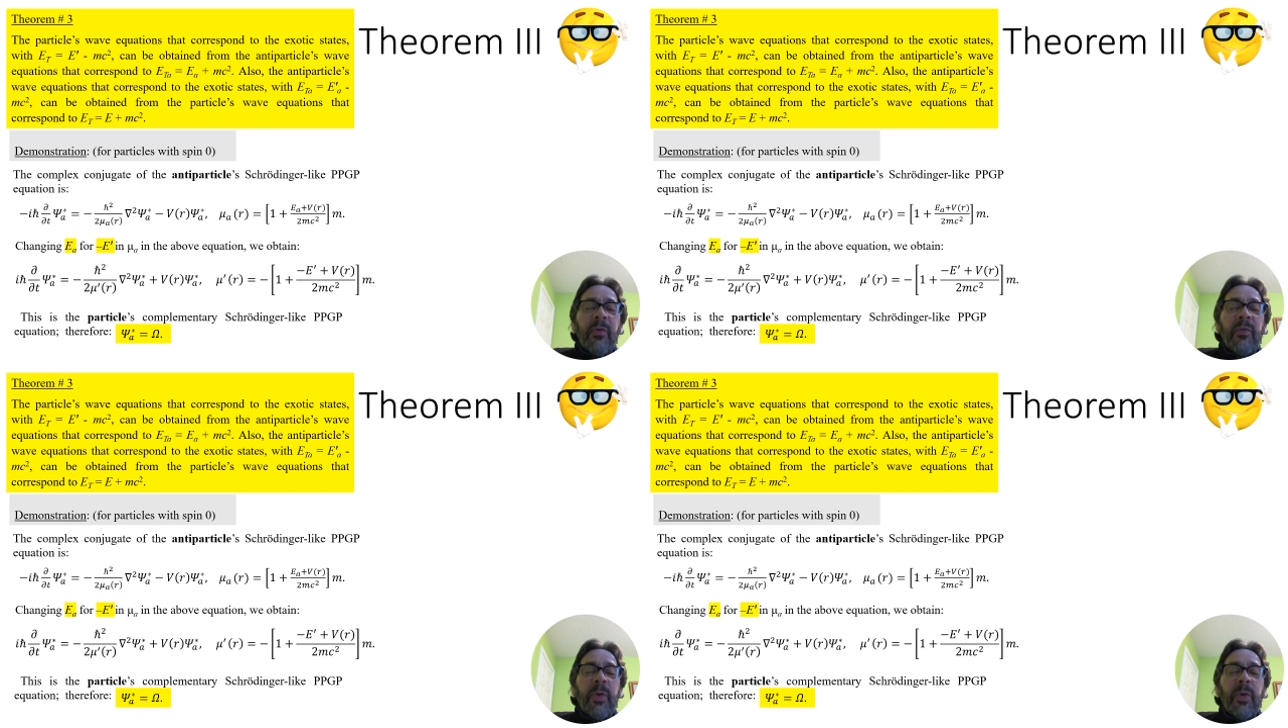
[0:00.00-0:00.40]

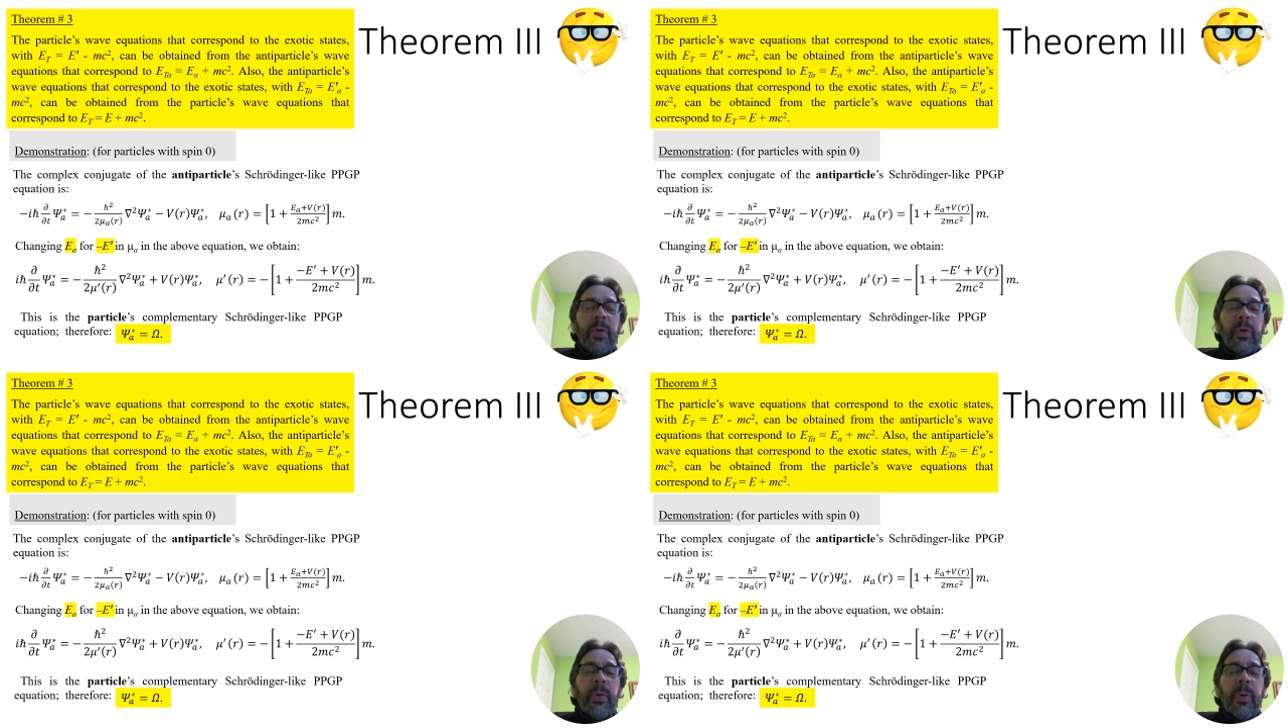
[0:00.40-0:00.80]

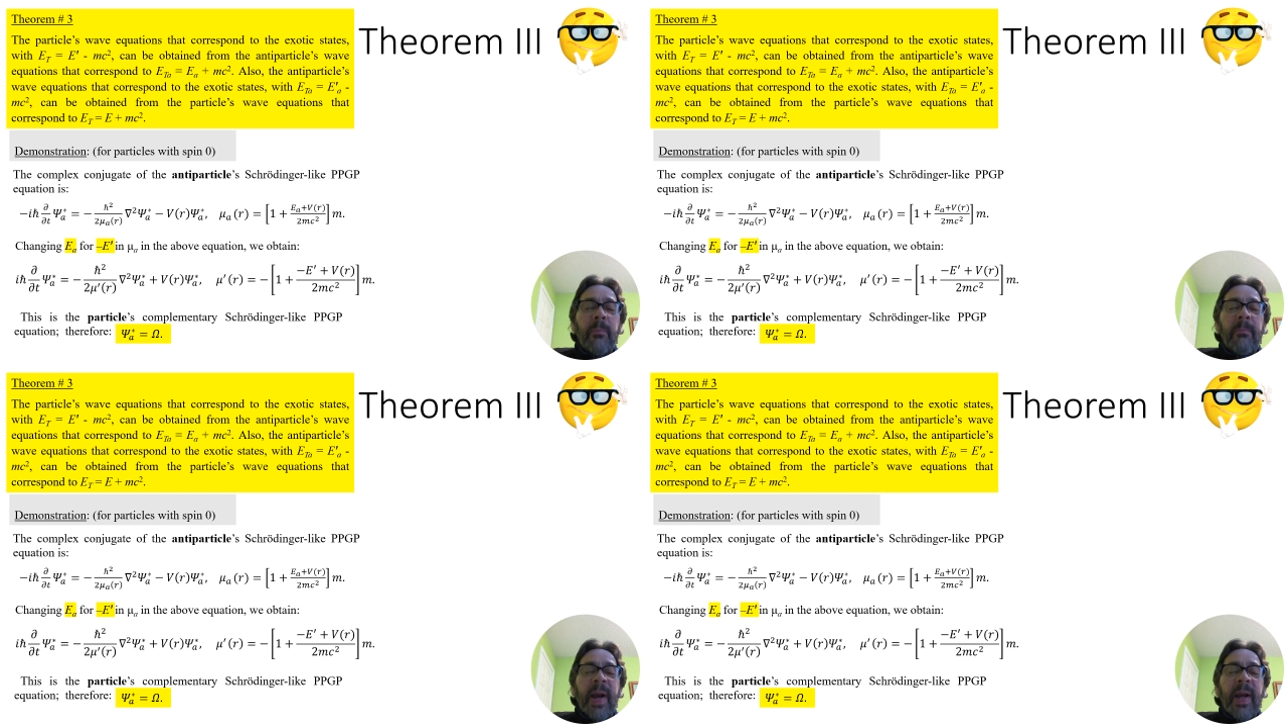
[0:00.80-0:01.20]
for
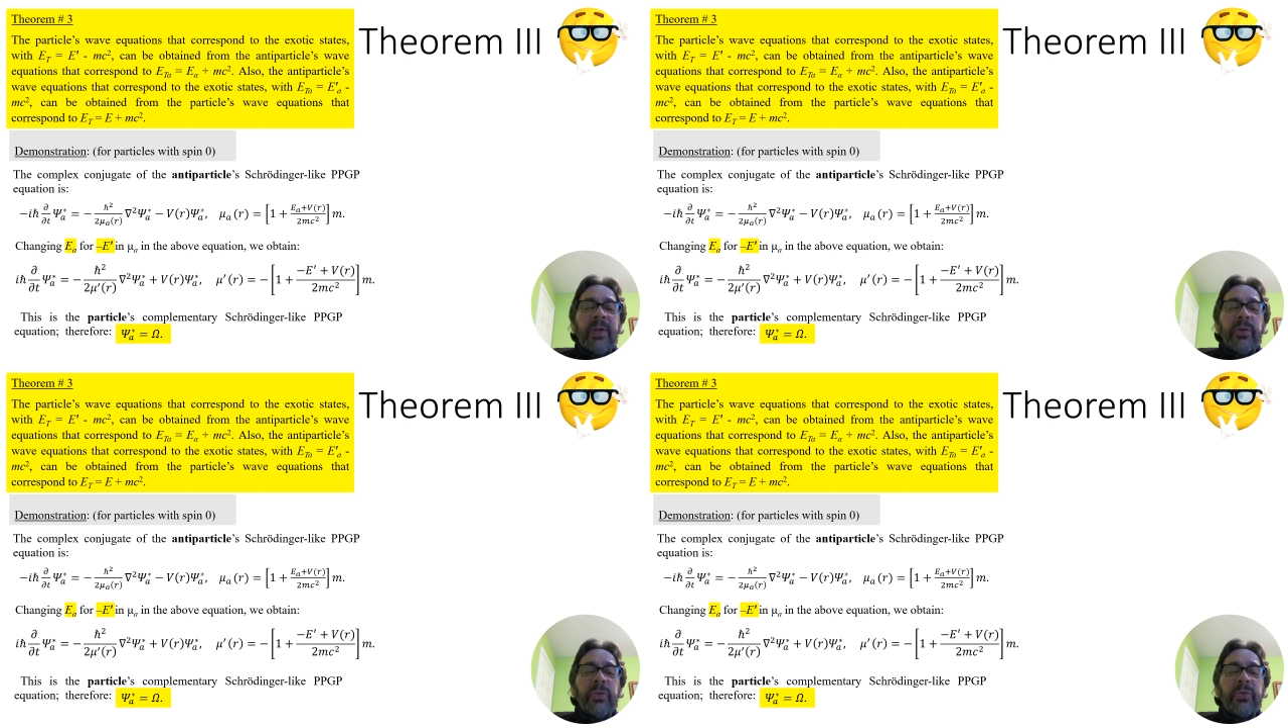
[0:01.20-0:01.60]

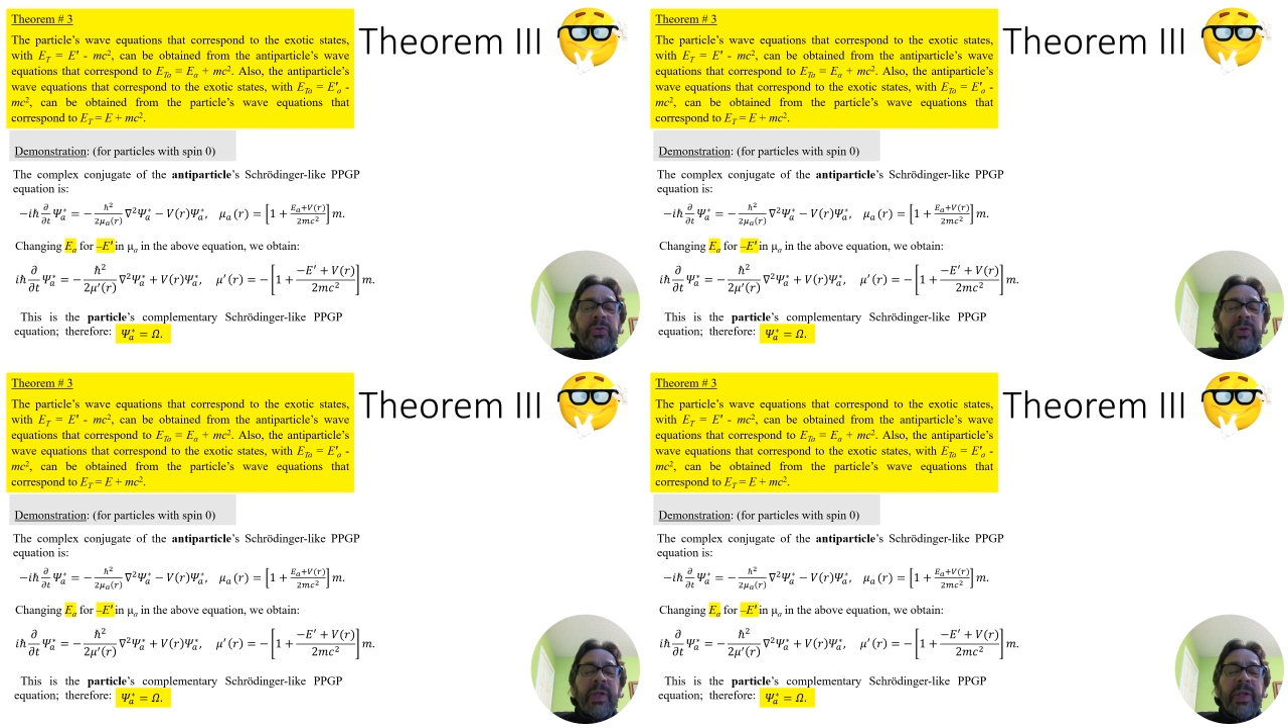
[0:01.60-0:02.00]

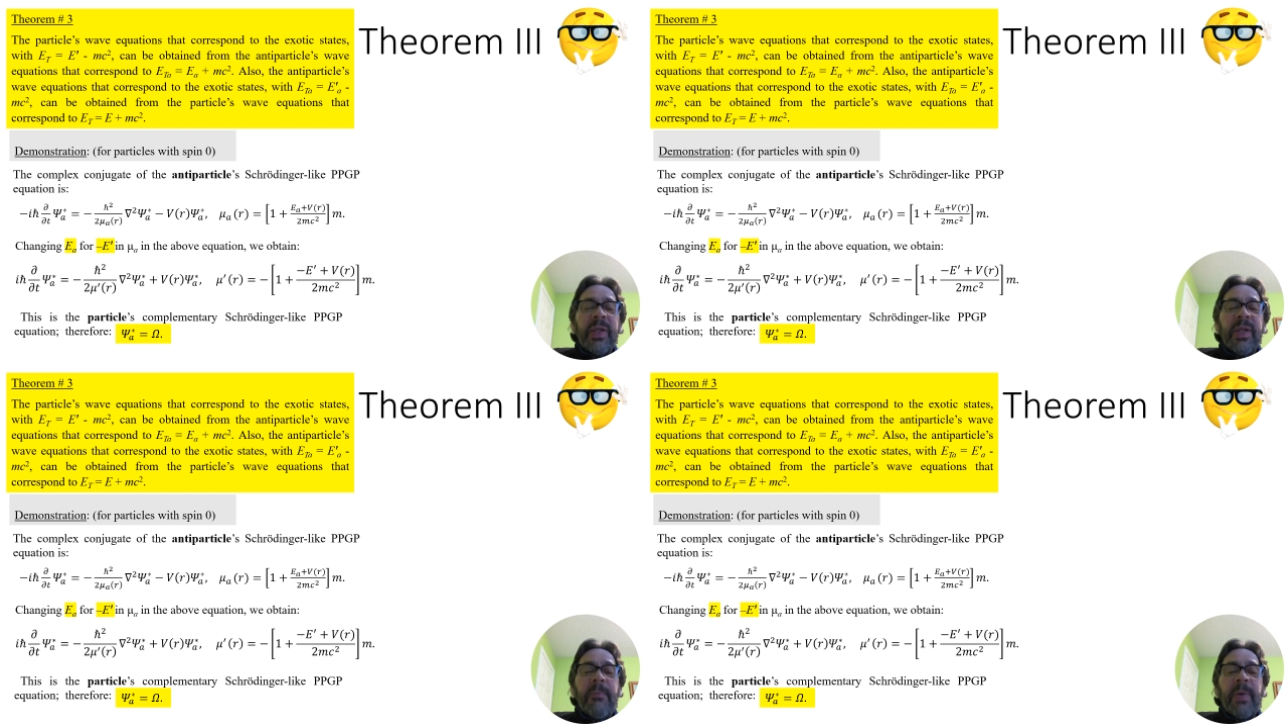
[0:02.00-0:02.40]
minus
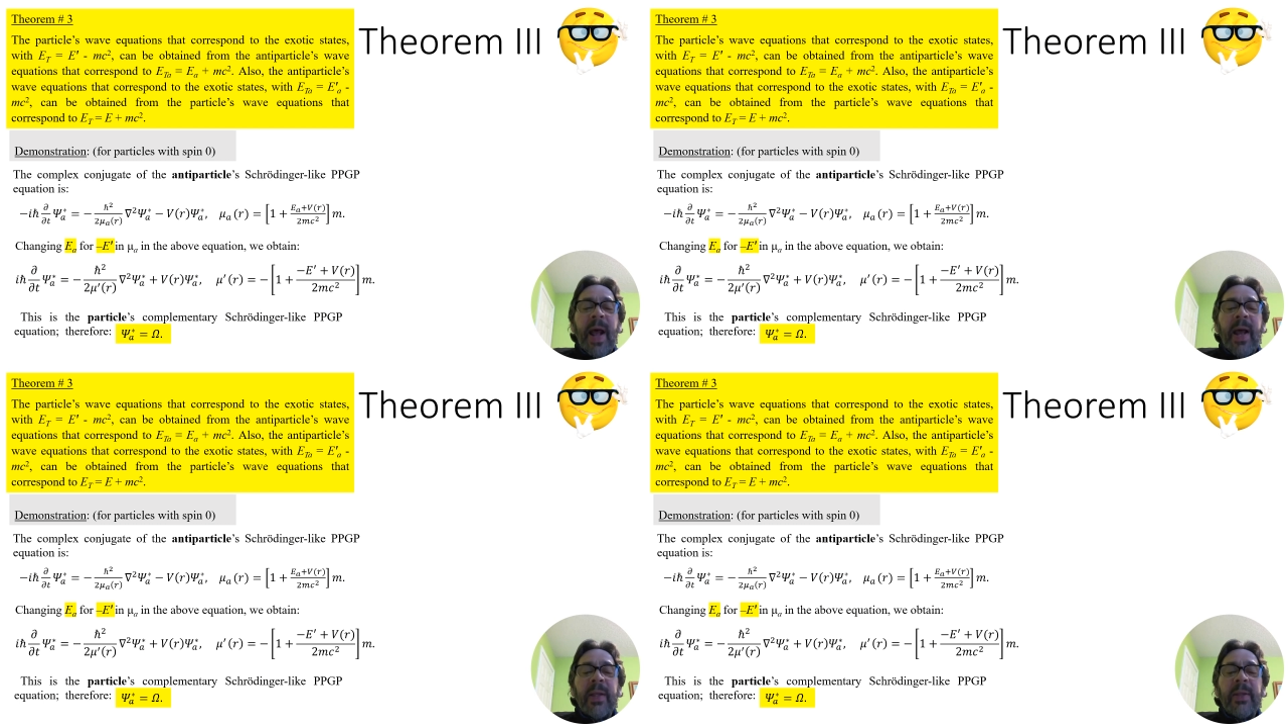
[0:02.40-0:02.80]
E
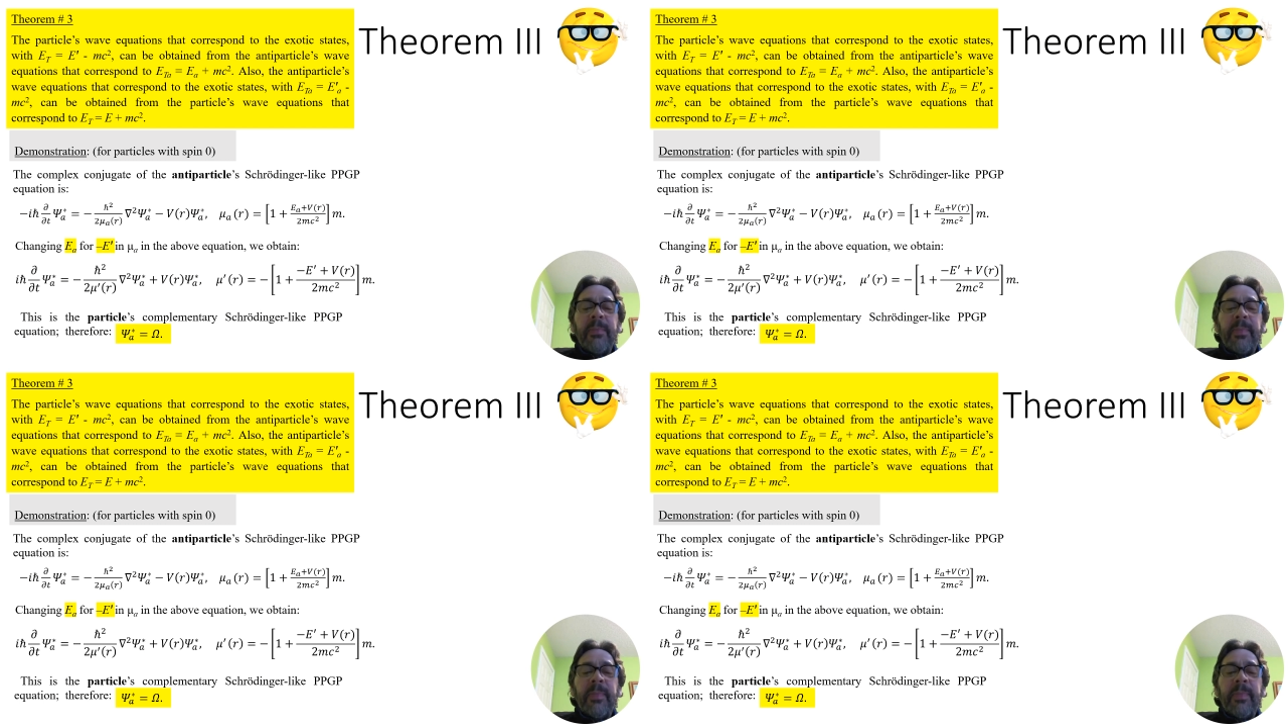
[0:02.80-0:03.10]
prime